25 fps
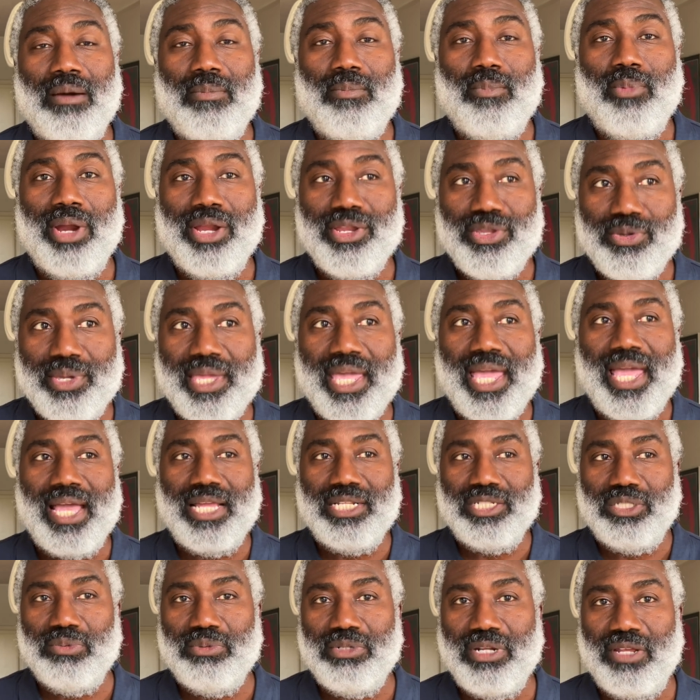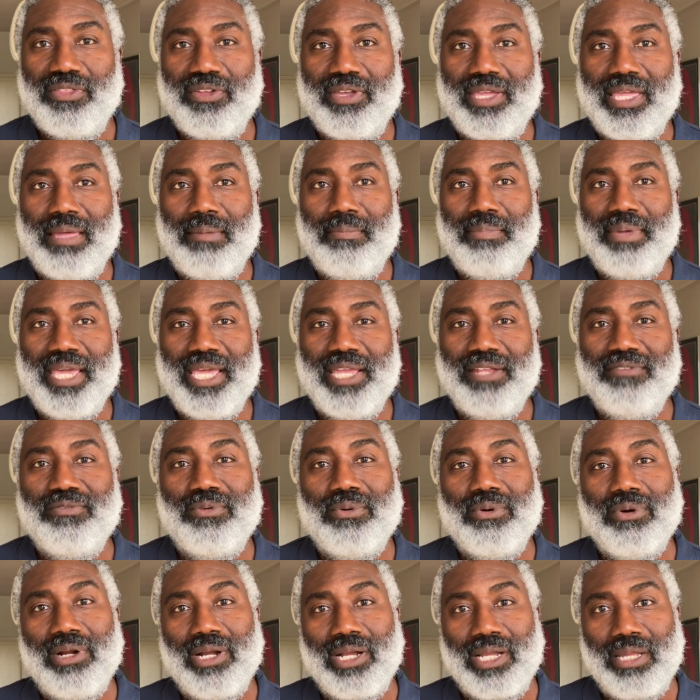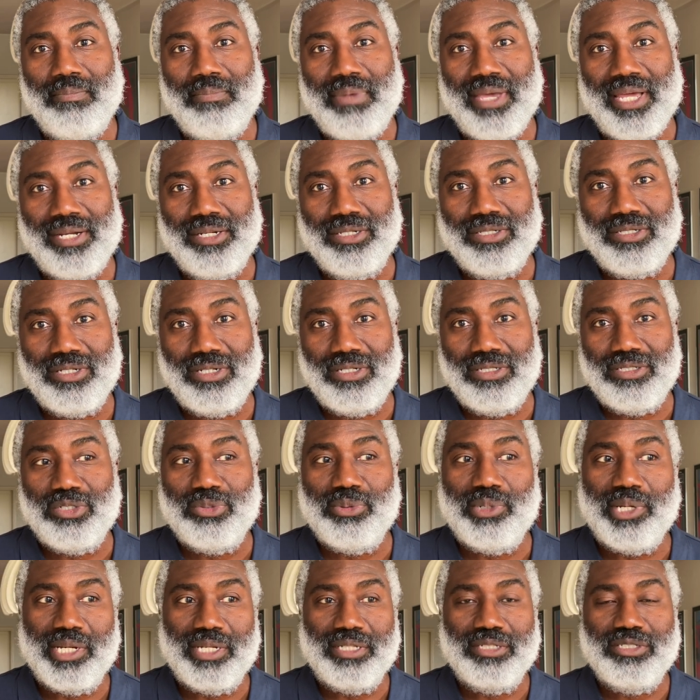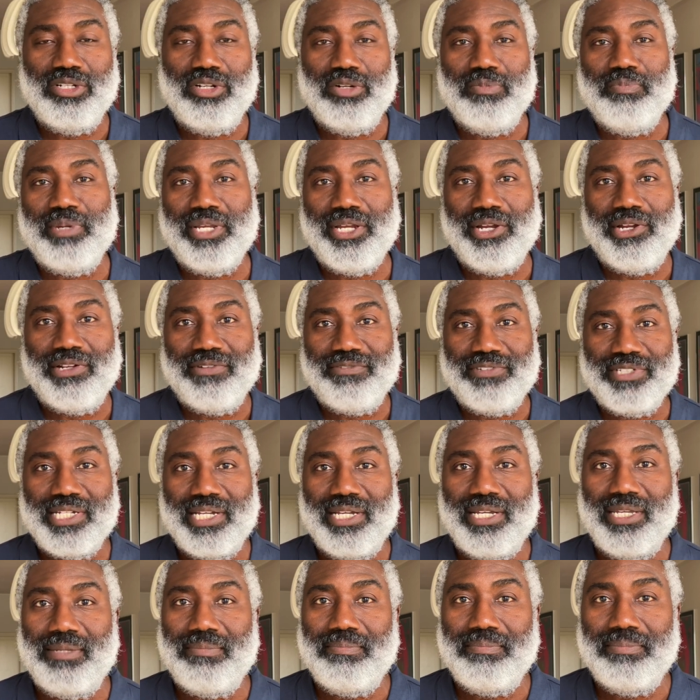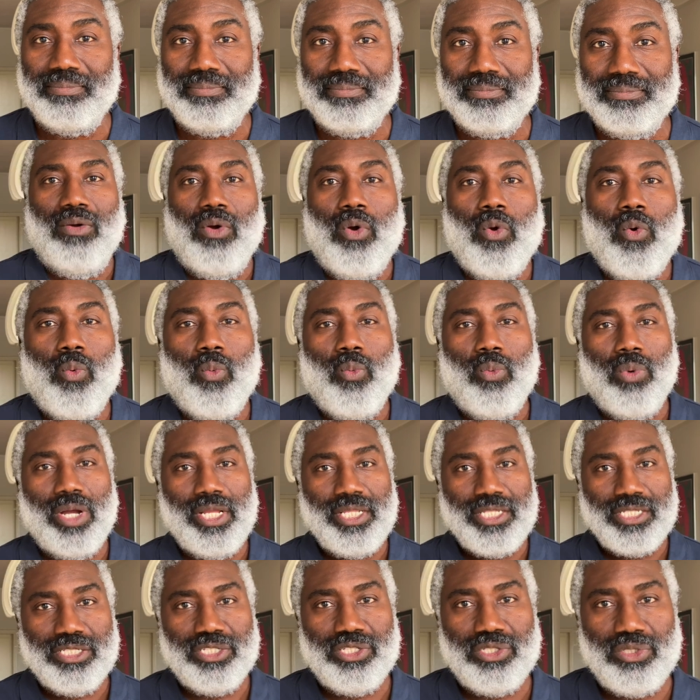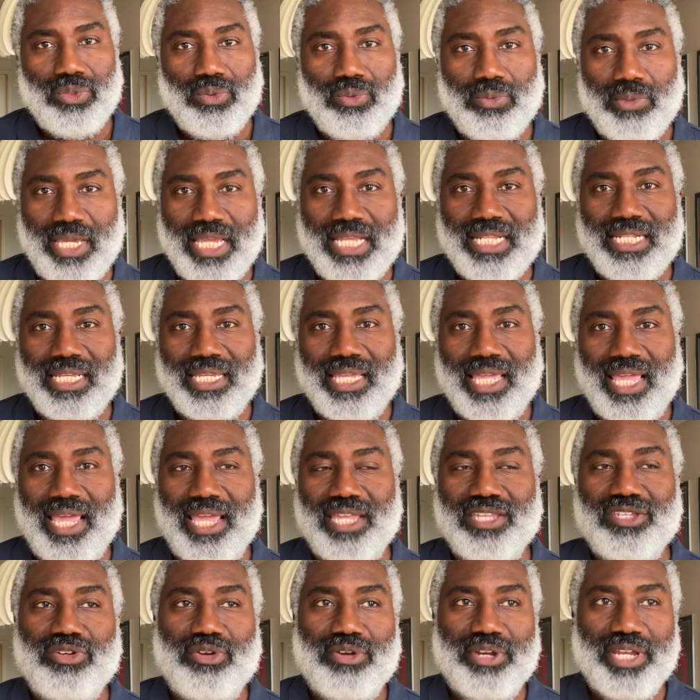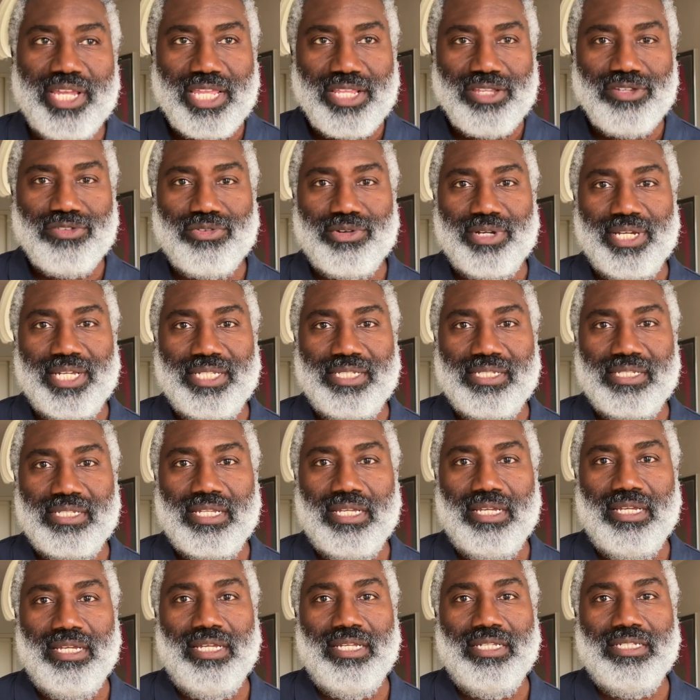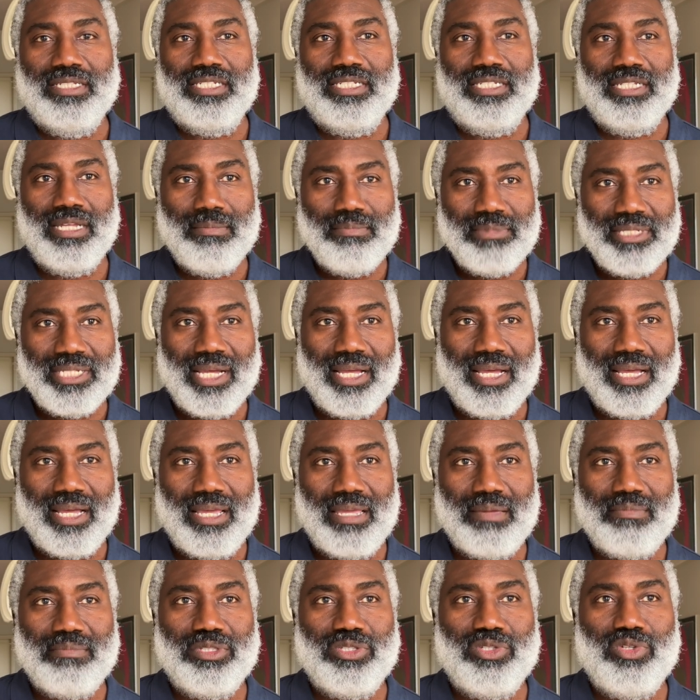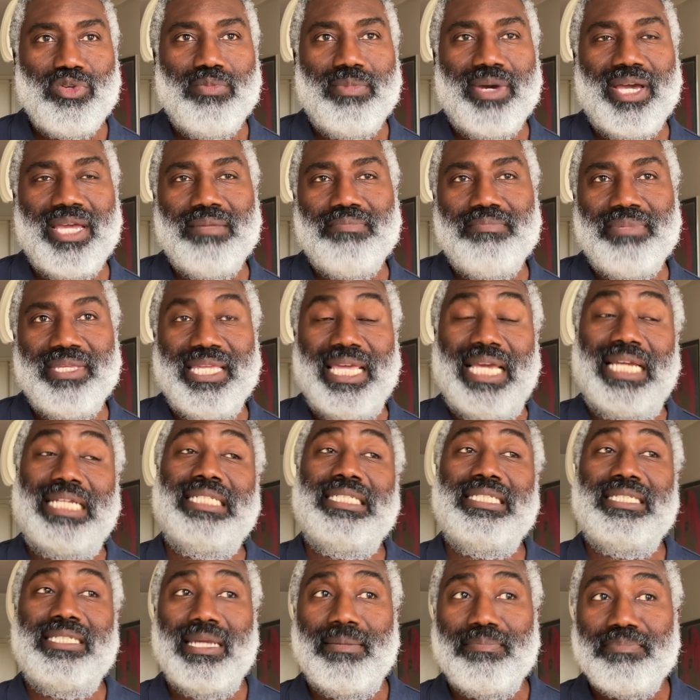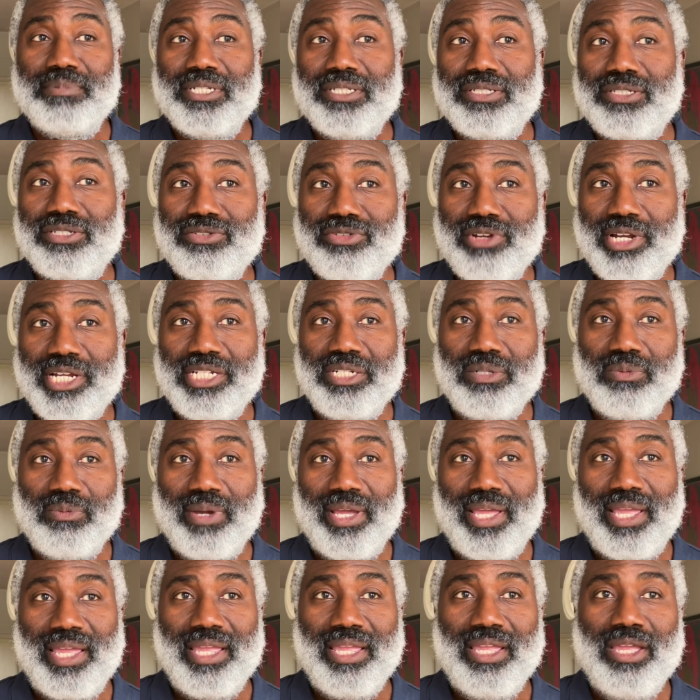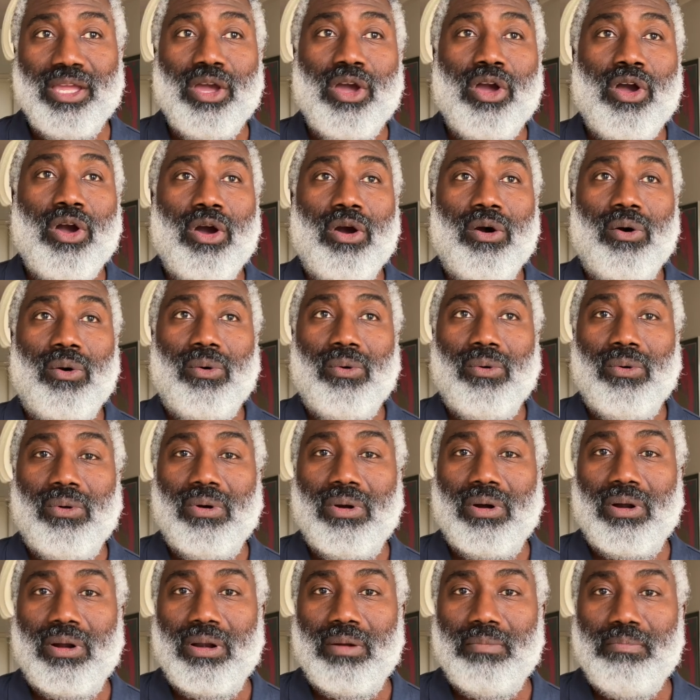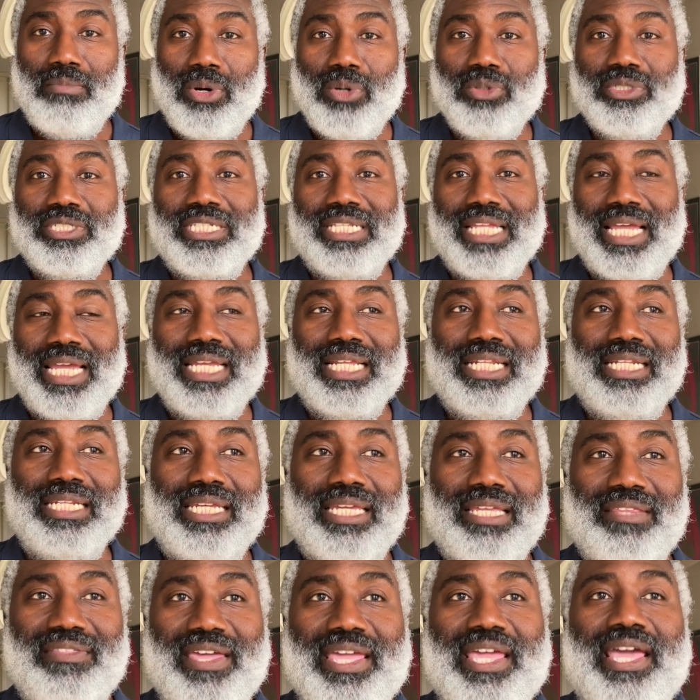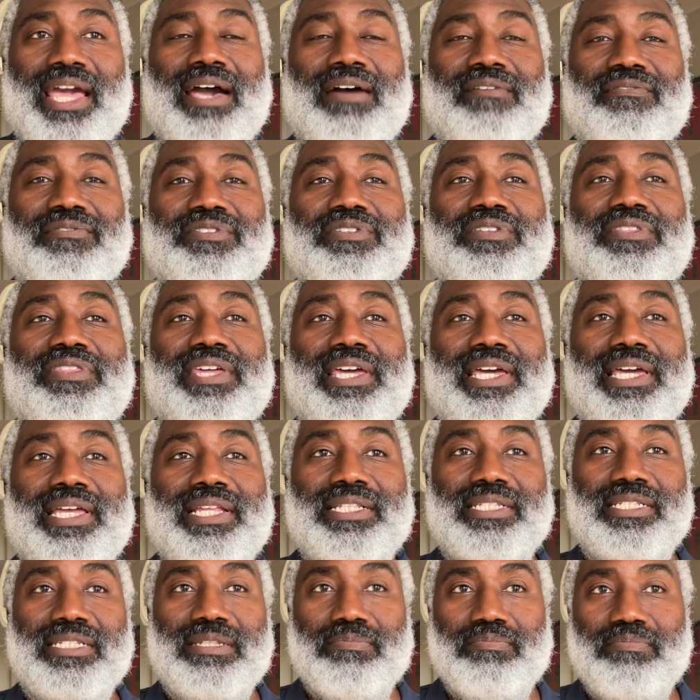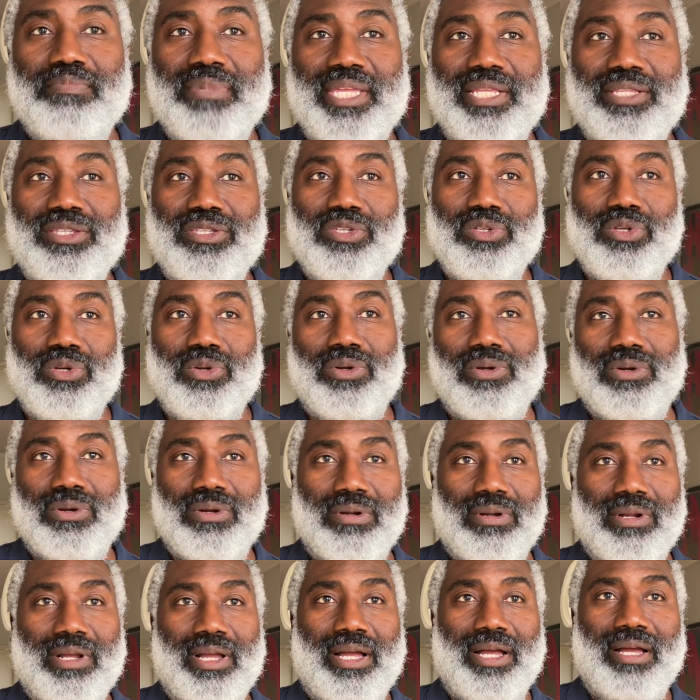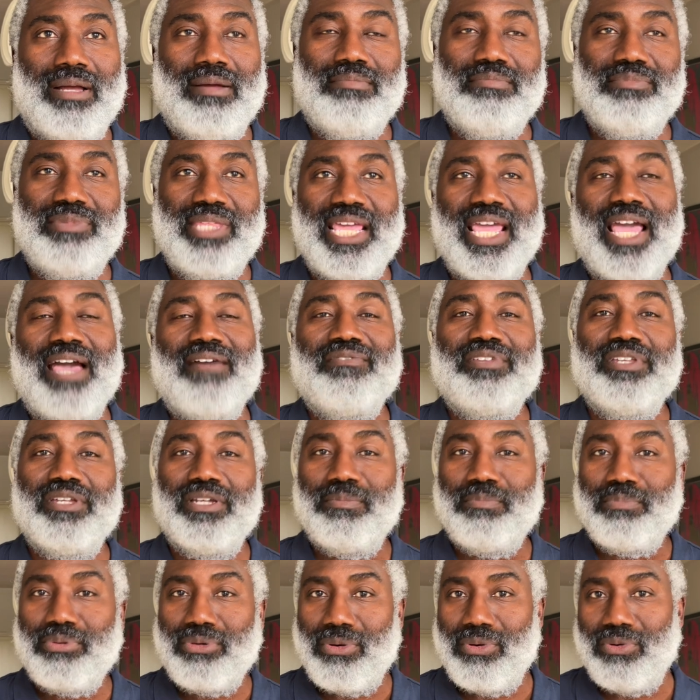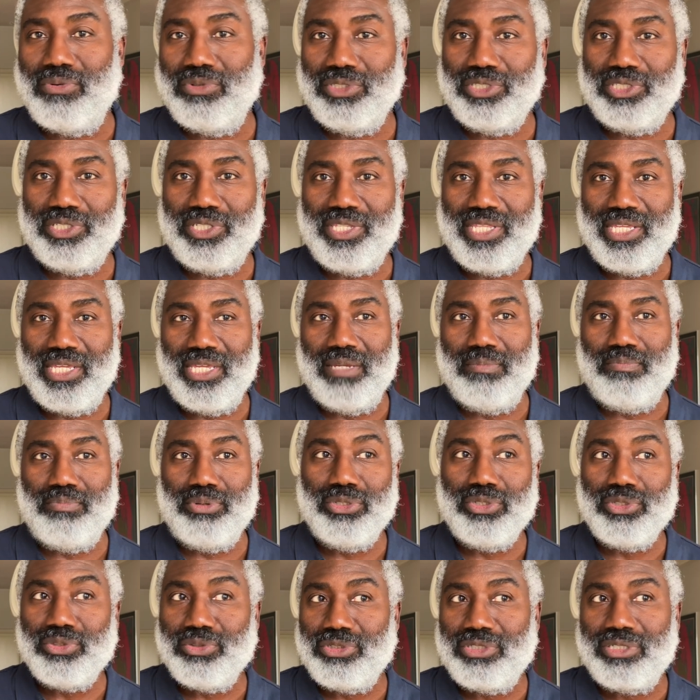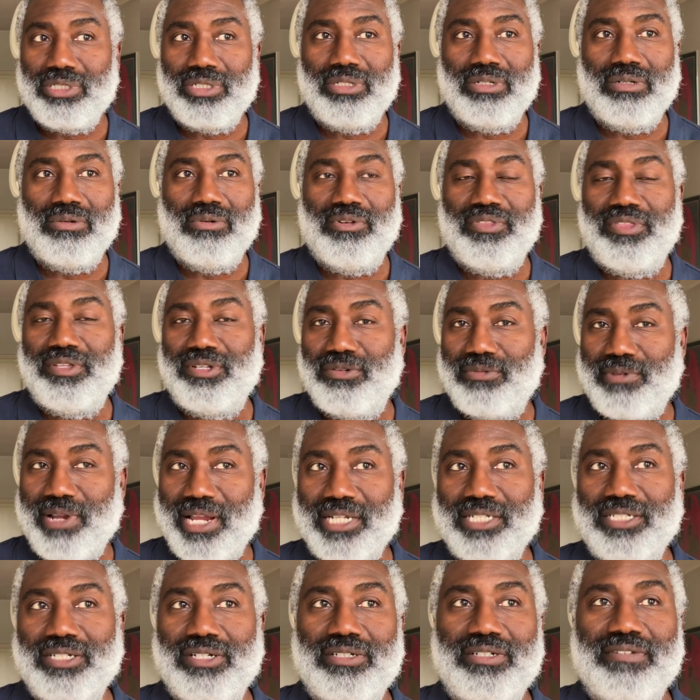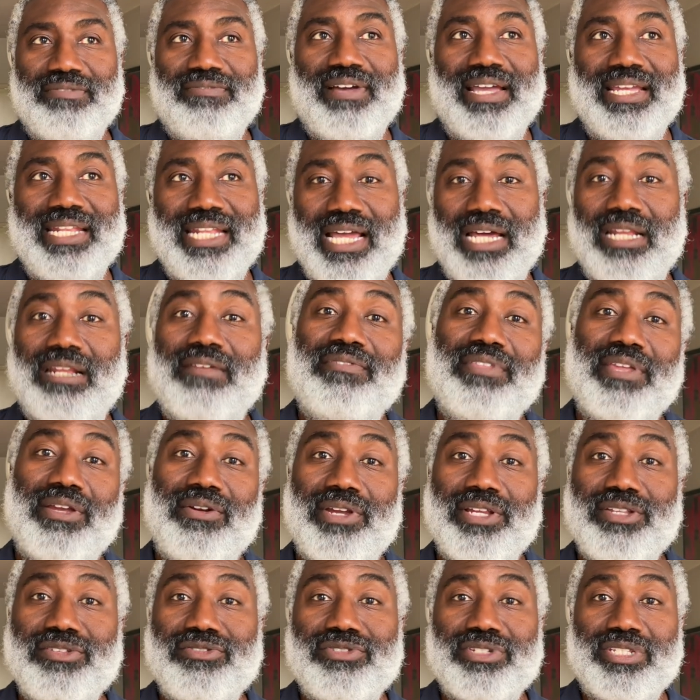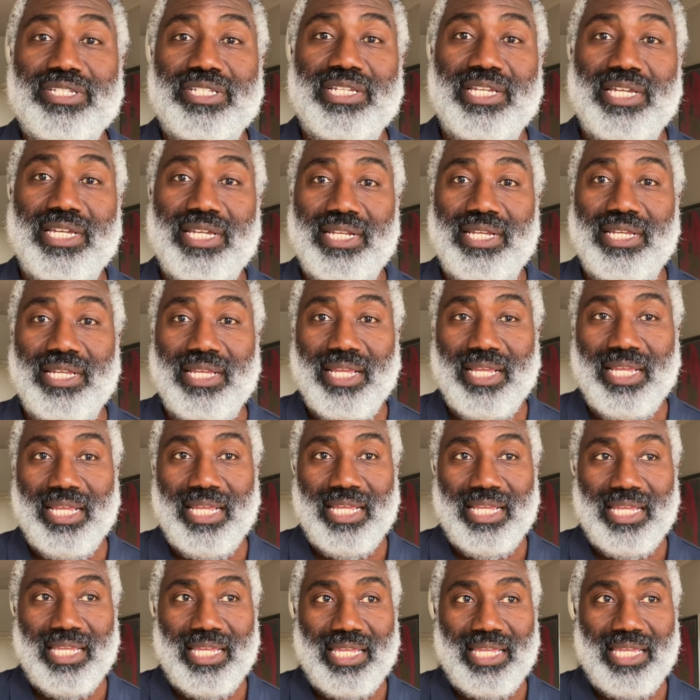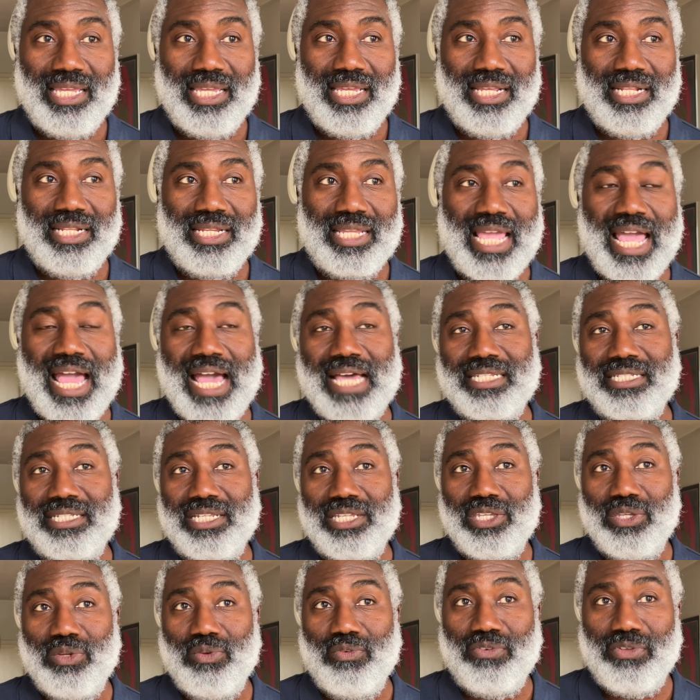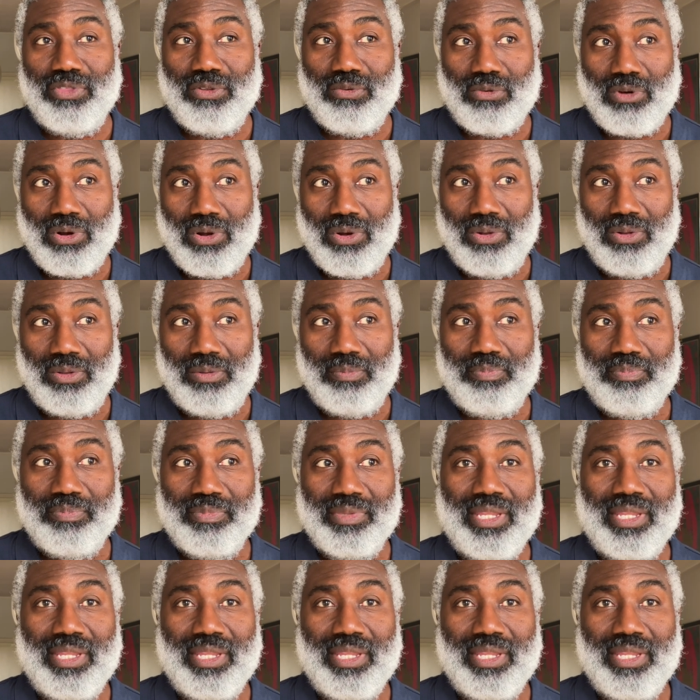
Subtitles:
where you can't do another campaign for a competitor during a certain period of time. Once you indicate your interest, sometimes you might be accepted straight away. Or most likely, they have to then submit your, they have to approach the producer or the director to find out if they're interested in casting you for the role.